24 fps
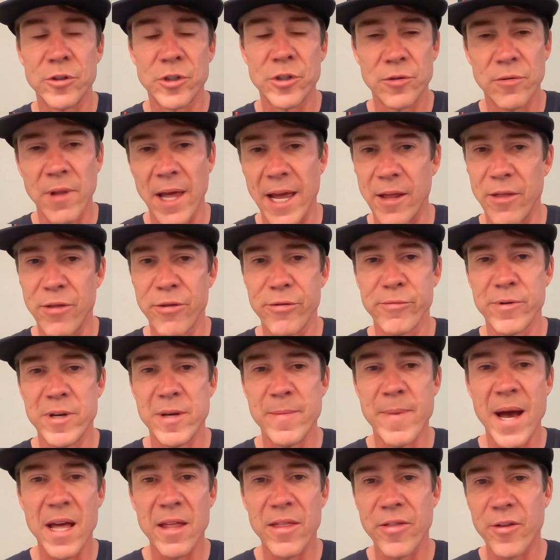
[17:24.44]
like 3
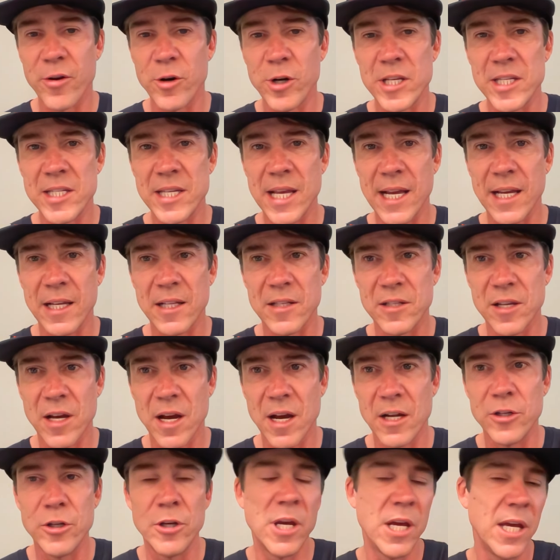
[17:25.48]
by 30 seconds
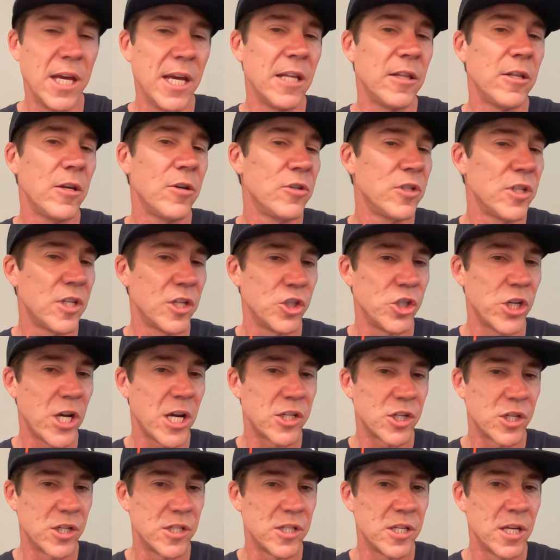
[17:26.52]
on. You can get those
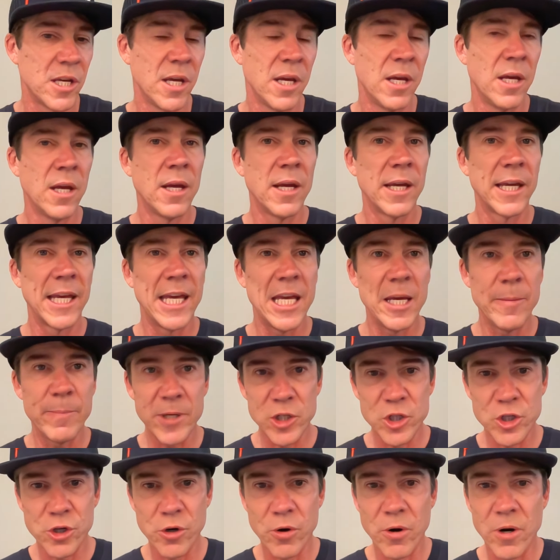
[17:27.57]
suggestions. Keep it
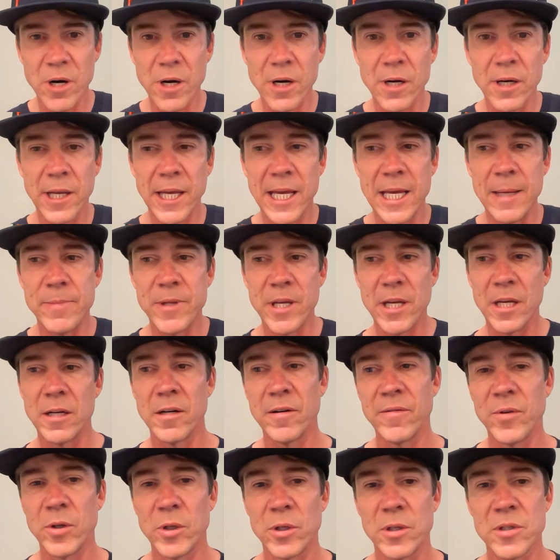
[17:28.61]
short, keep the
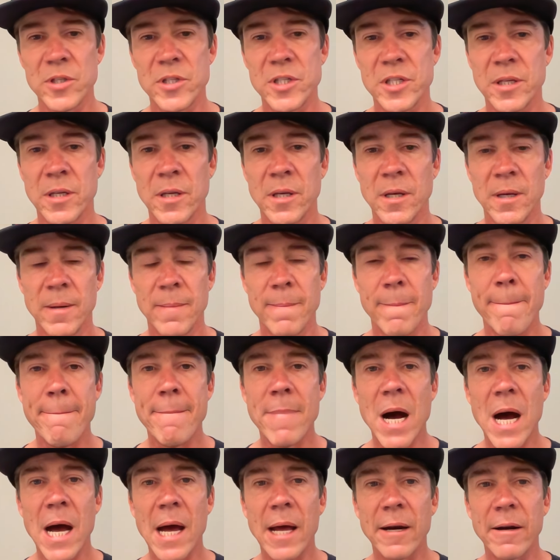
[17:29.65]
intervals
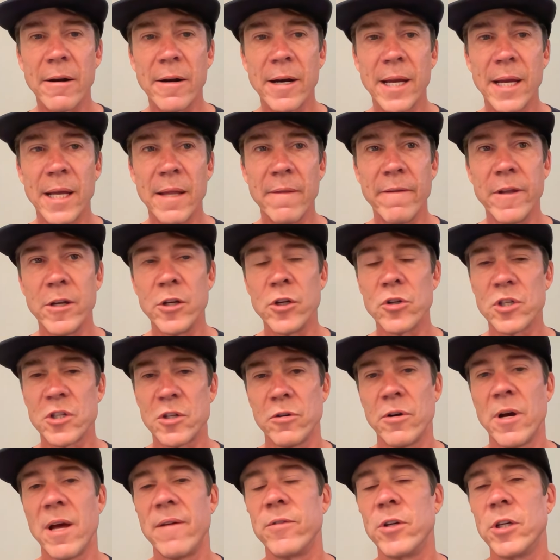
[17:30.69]
moderate, and then you'll
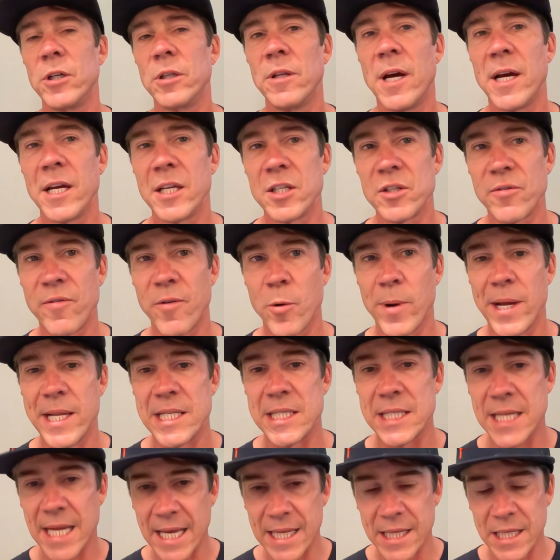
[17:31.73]
still have good legs for
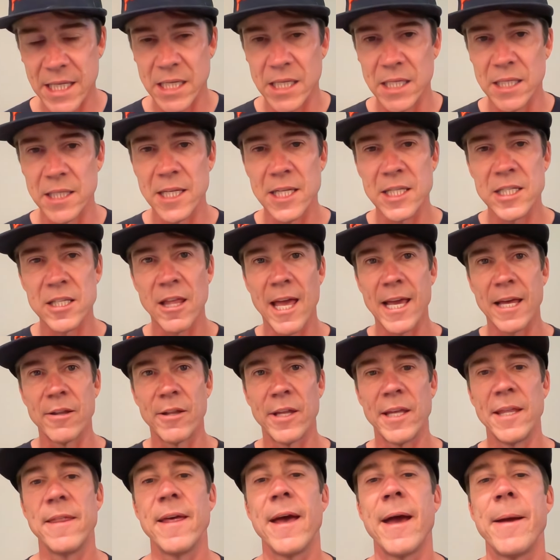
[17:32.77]
Wednesday. And then it's
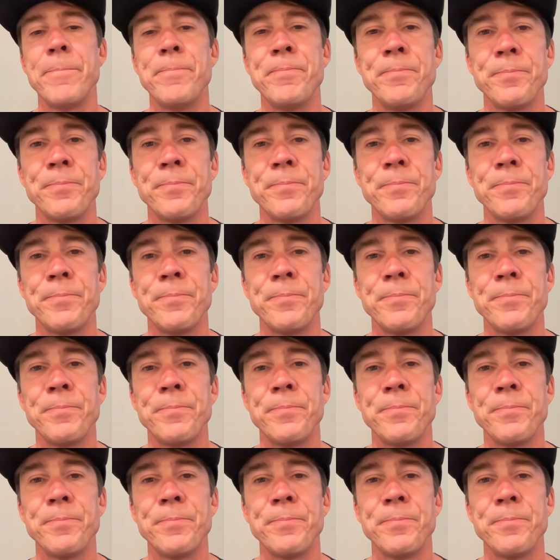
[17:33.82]
likely that